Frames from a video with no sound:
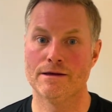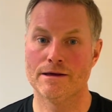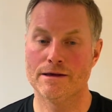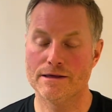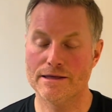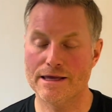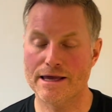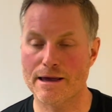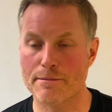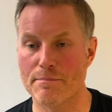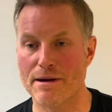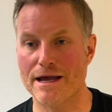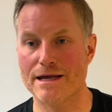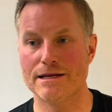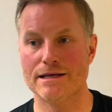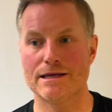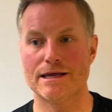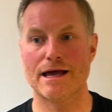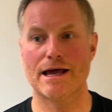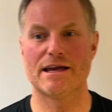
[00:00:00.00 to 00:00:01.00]
Yeah, pain
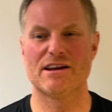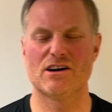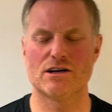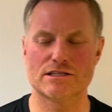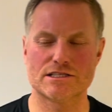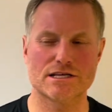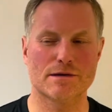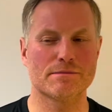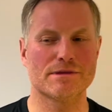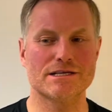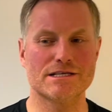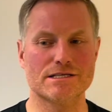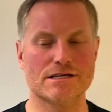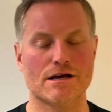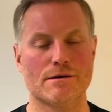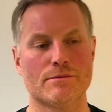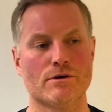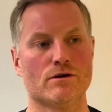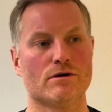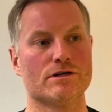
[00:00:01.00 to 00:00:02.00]
and gain. Some of this
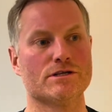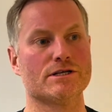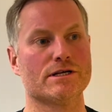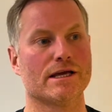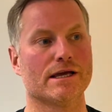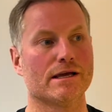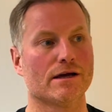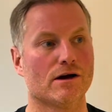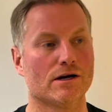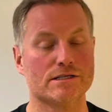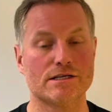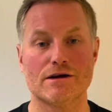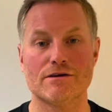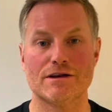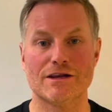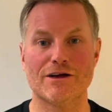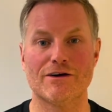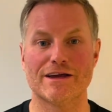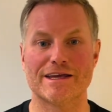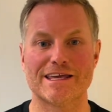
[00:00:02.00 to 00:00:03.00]
terminology, I
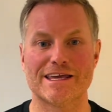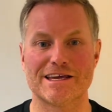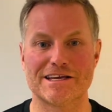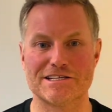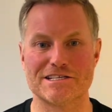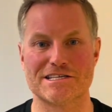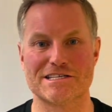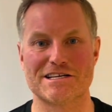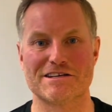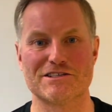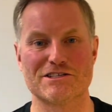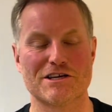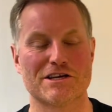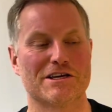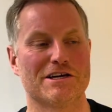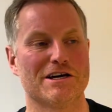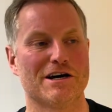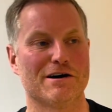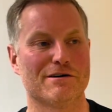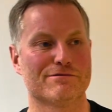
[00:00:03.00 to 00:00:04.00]
don't like it because it sounds like
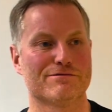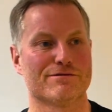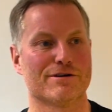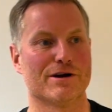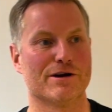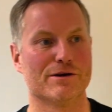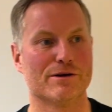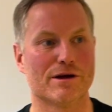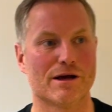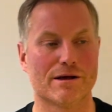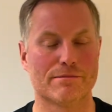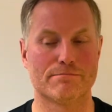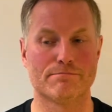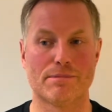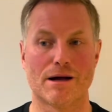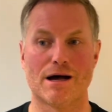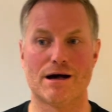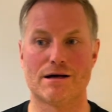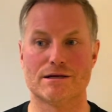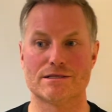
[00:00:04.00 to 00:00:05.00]
cutthroat,
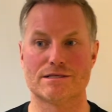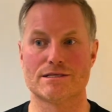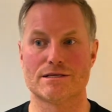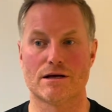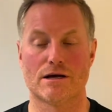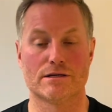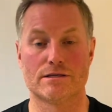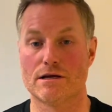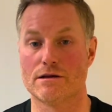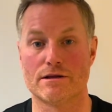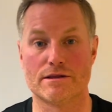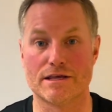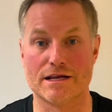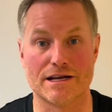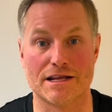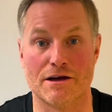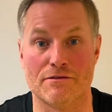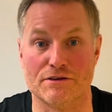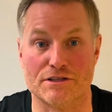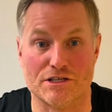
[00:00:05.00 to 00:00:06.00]
but I don't know
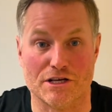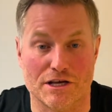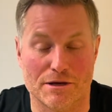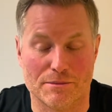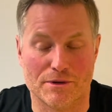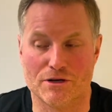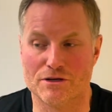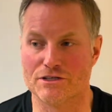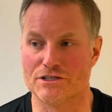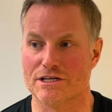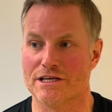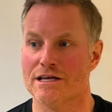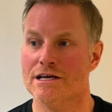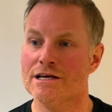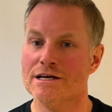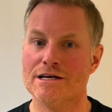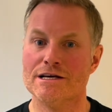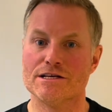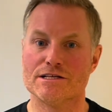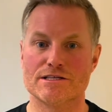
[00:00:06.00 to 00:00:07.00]
any other terminology.
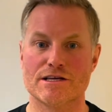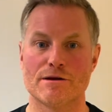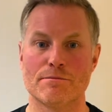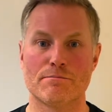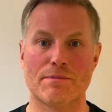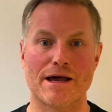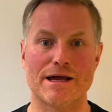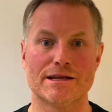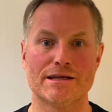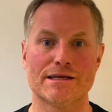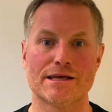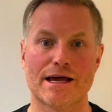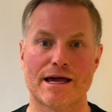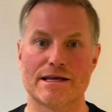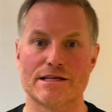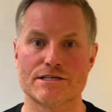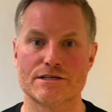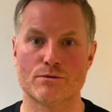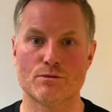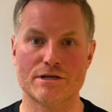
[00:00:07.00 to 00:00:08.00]
So pain and
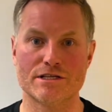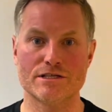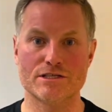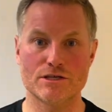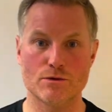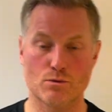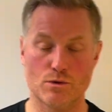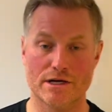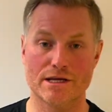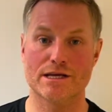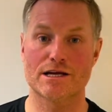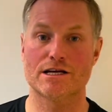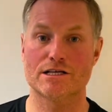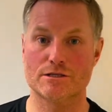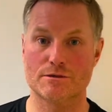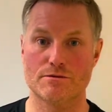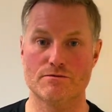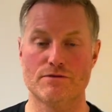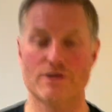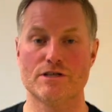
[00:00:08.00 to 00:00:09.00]
gain. So when a
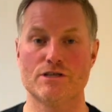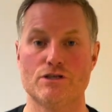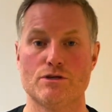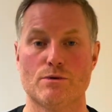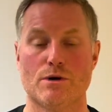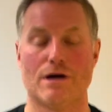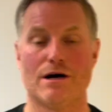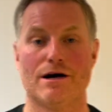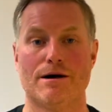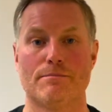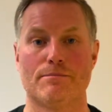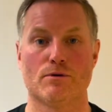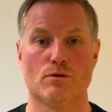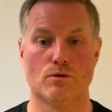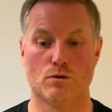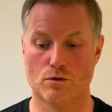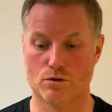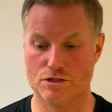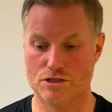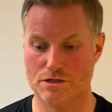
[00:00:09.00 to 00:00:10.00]
customer rings you up
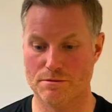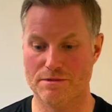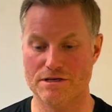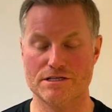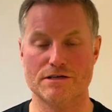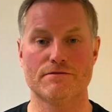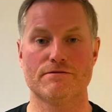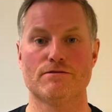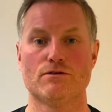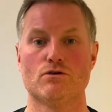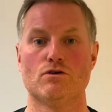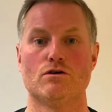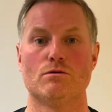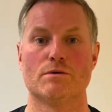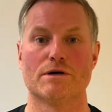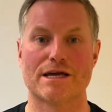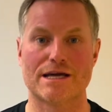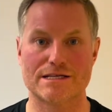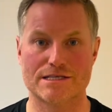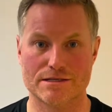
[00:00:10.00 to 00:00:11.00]
or submits a form
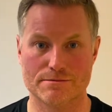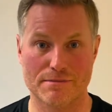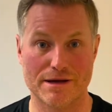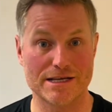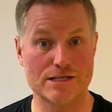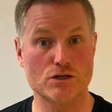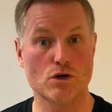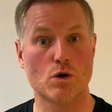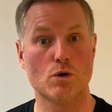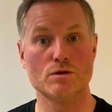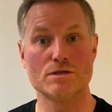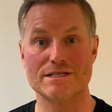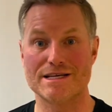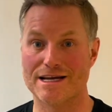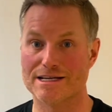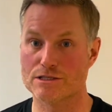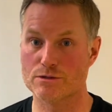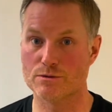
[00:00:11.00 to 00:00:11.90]
or makes contact